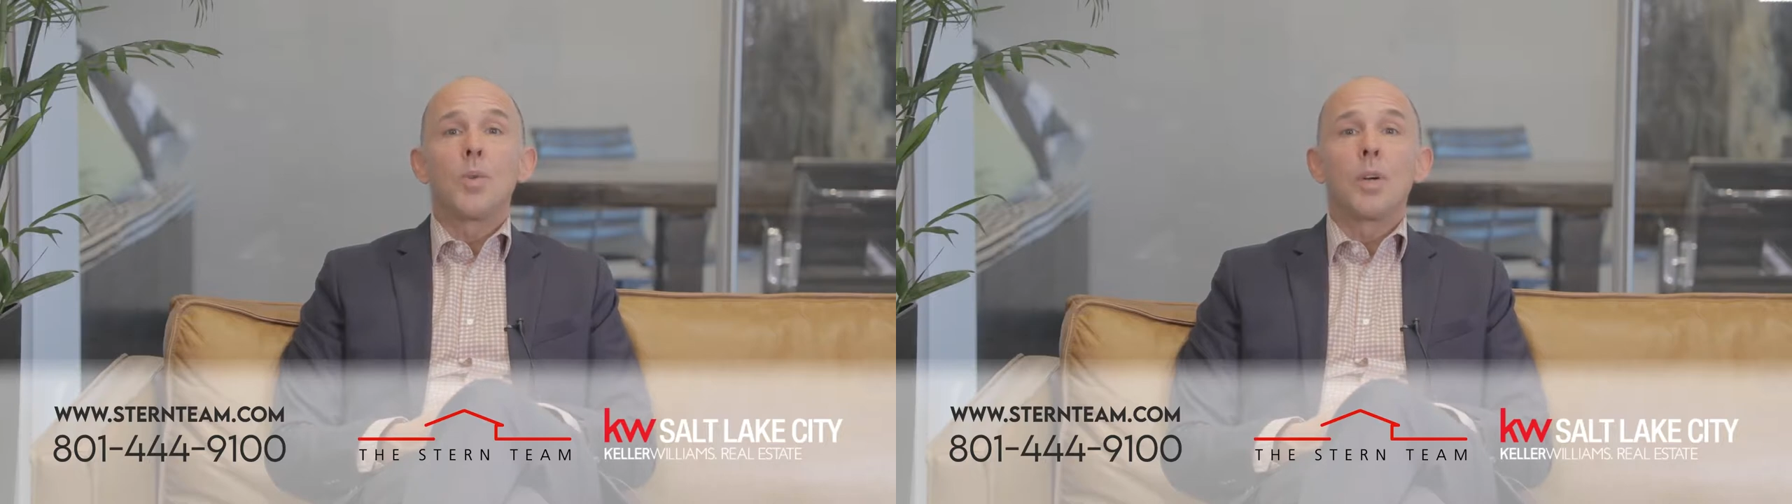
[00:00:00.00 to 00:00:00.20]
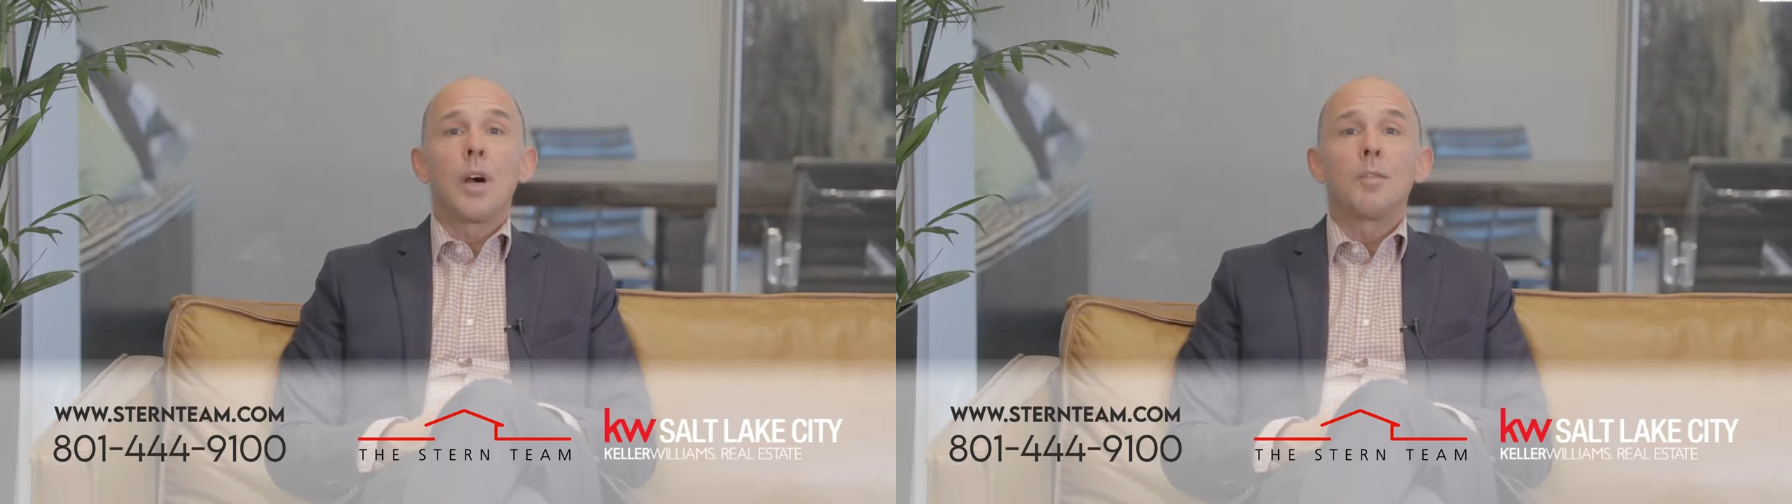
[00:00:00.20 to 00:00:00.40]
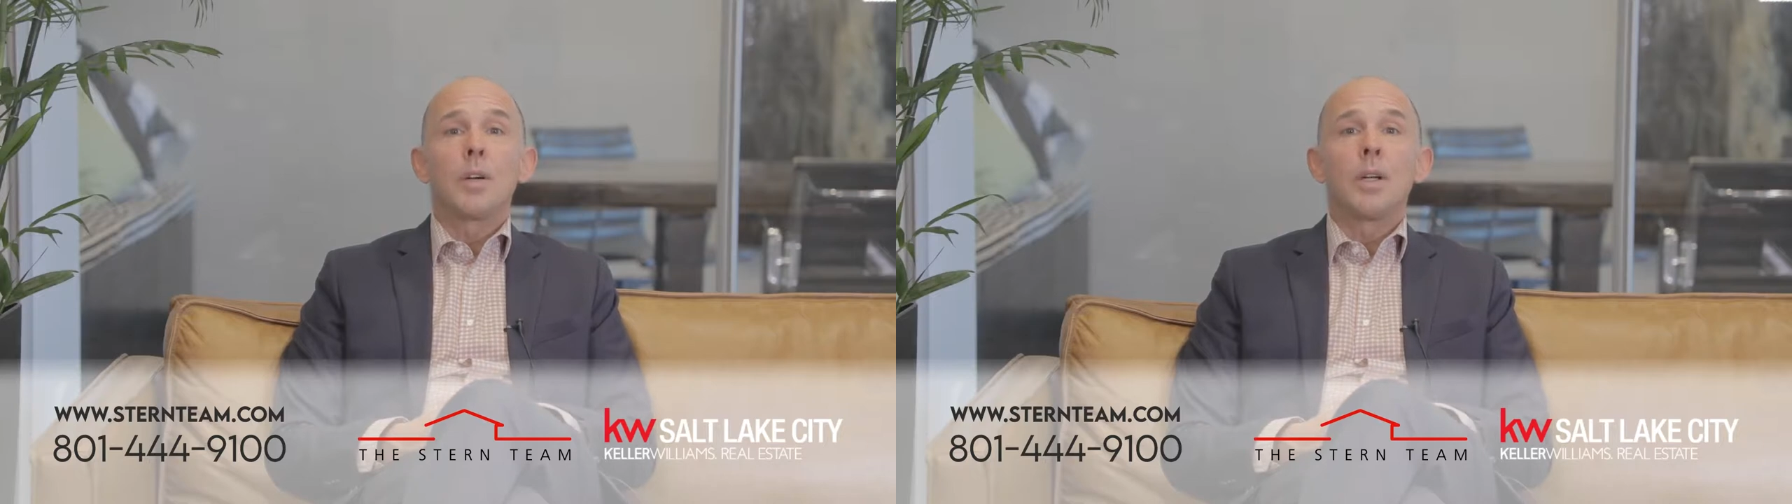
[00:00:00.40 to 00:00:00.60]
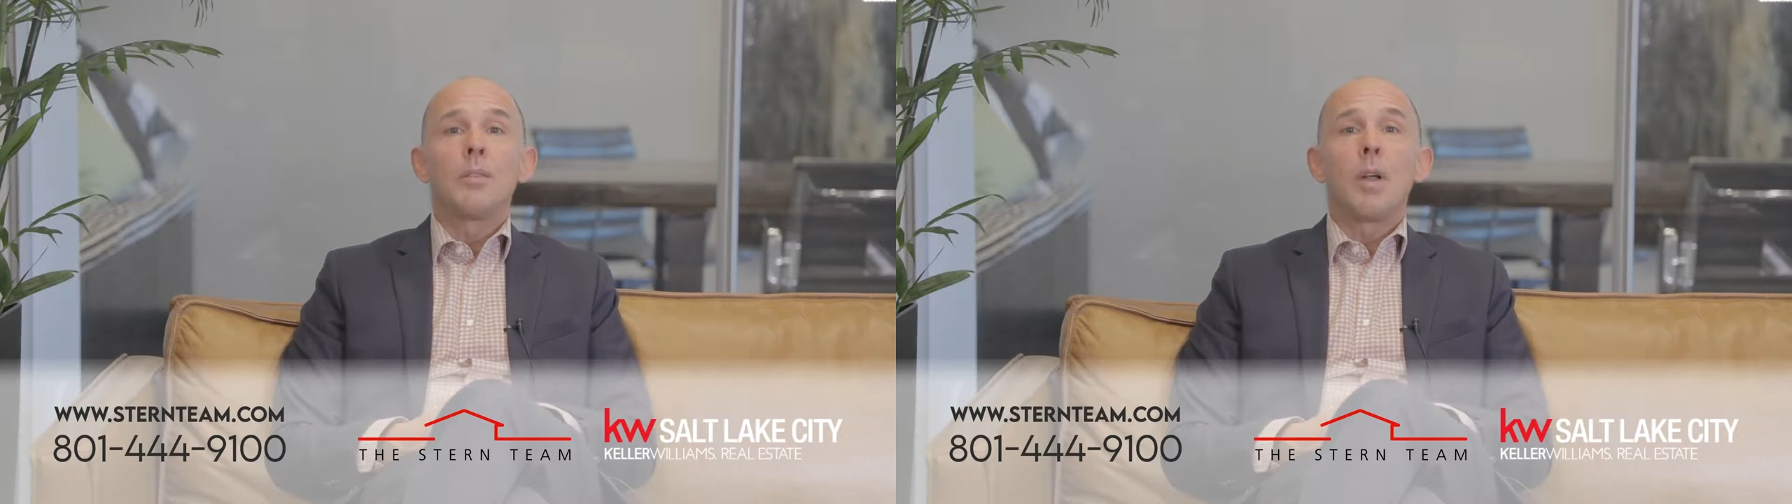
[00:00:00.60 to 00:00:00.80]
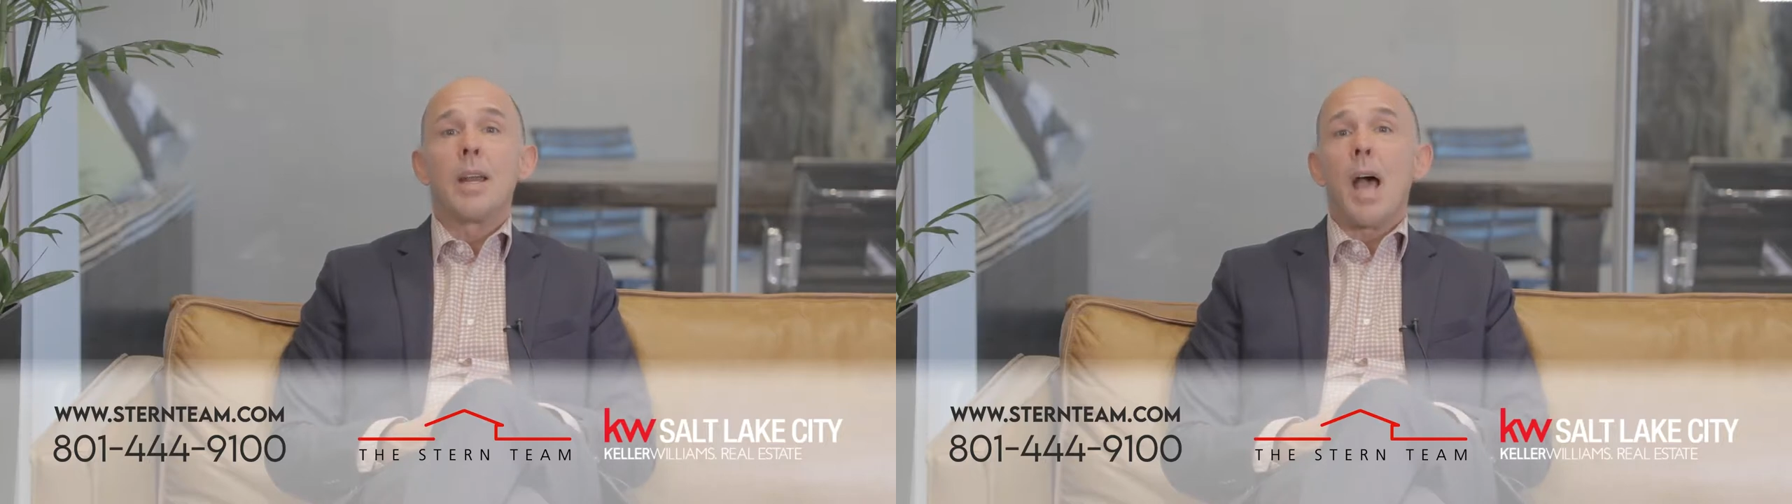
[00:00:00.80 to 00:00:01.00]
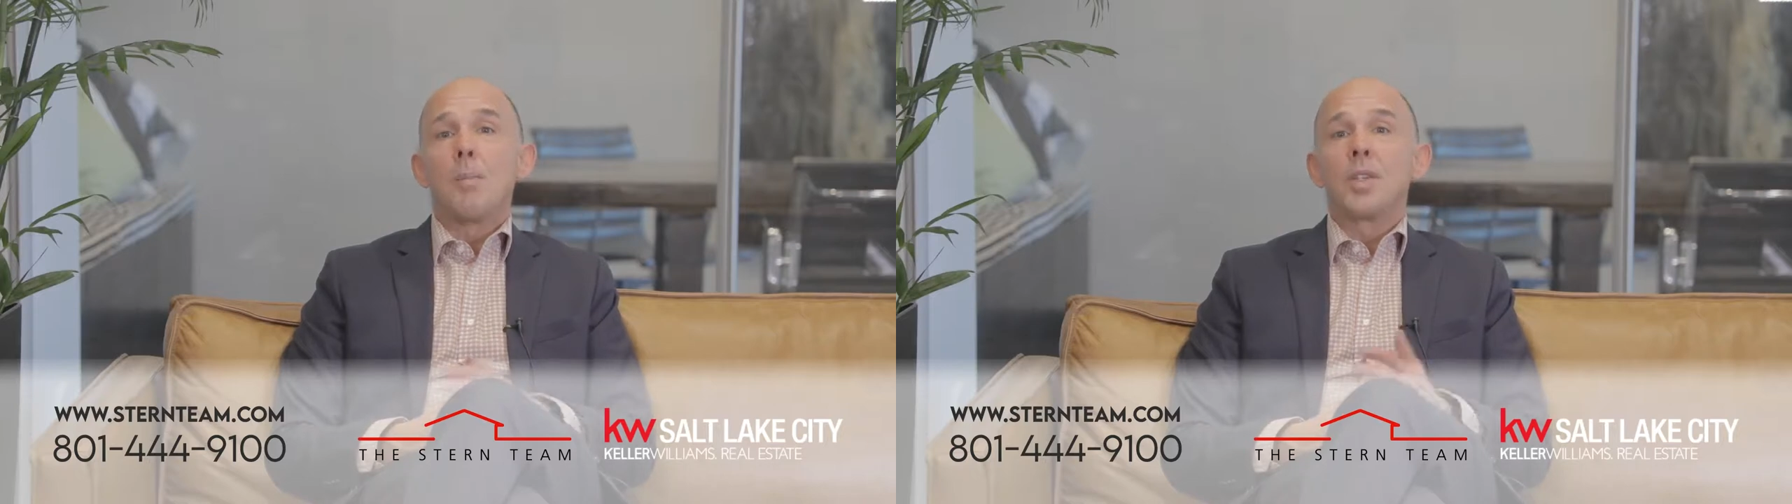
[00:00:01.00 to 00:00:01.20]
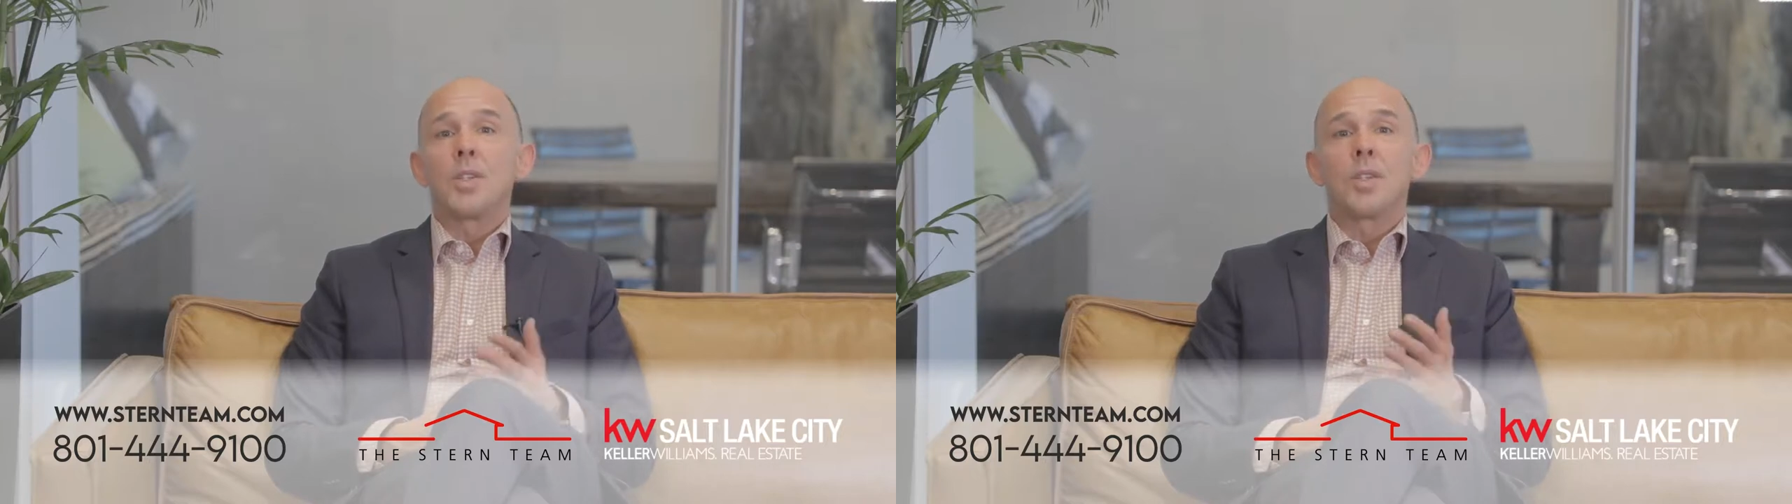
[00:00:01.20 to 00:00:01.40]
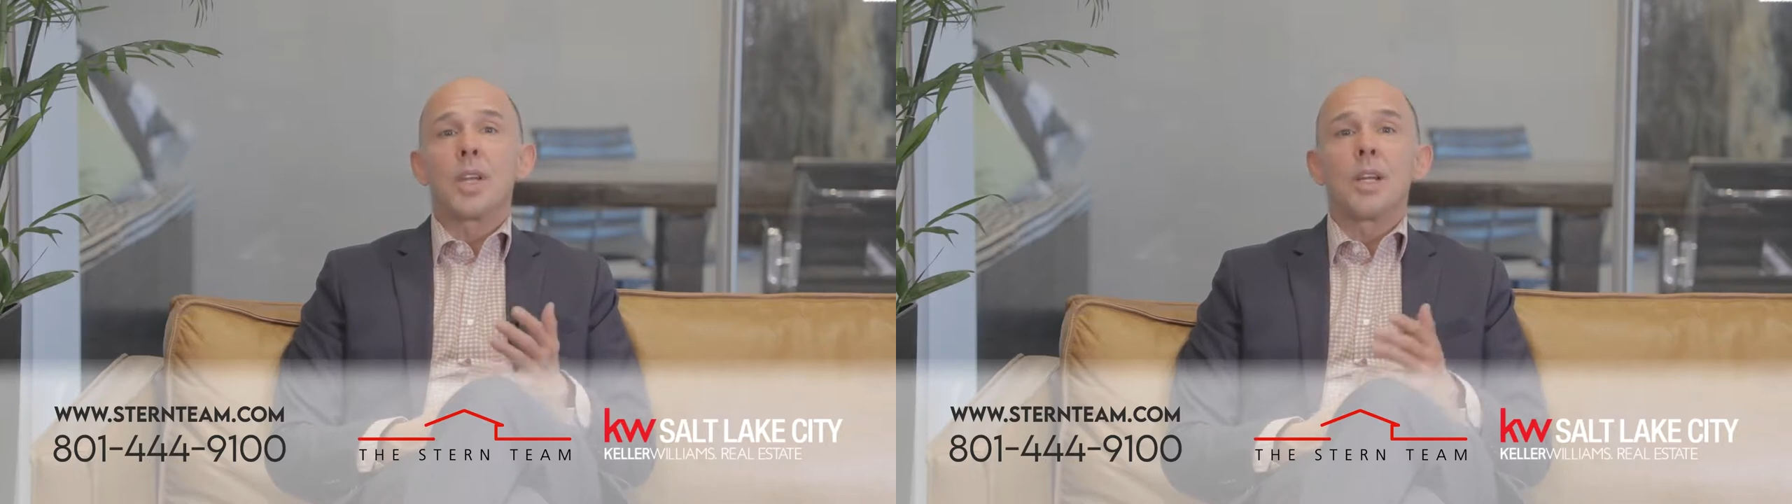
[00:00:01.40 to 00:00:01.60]
will cover and, and how
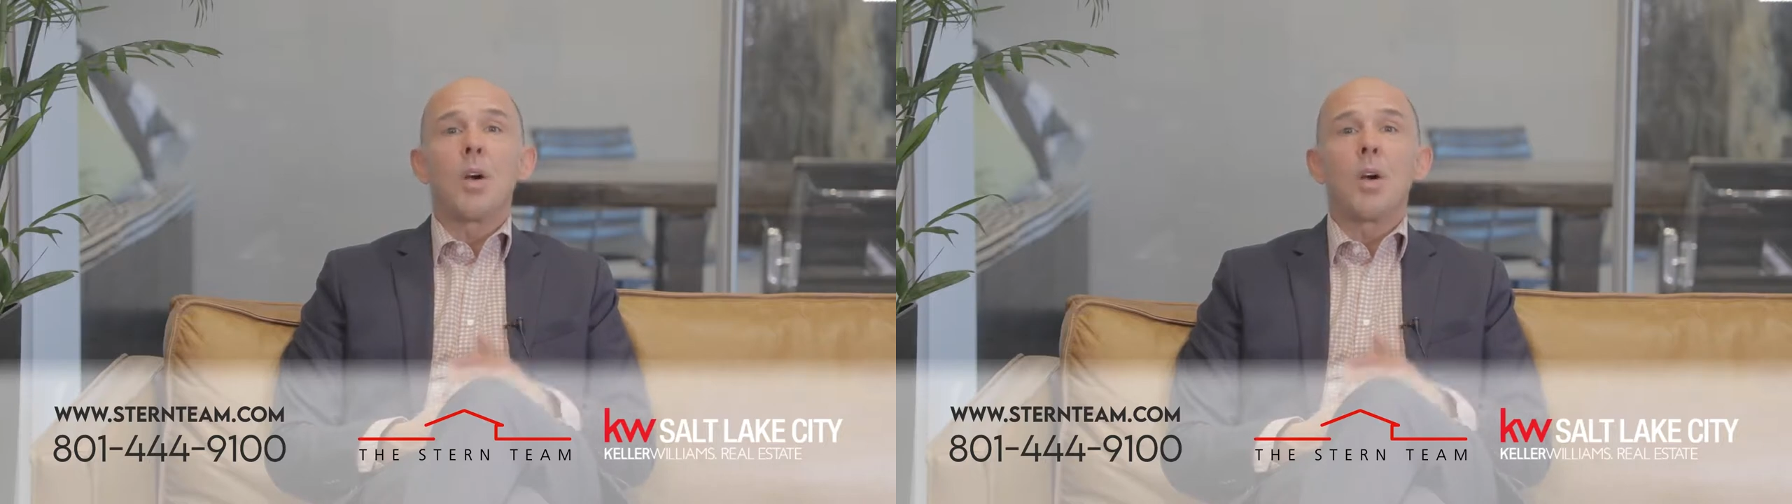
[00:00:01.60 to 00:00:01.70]
much it's going to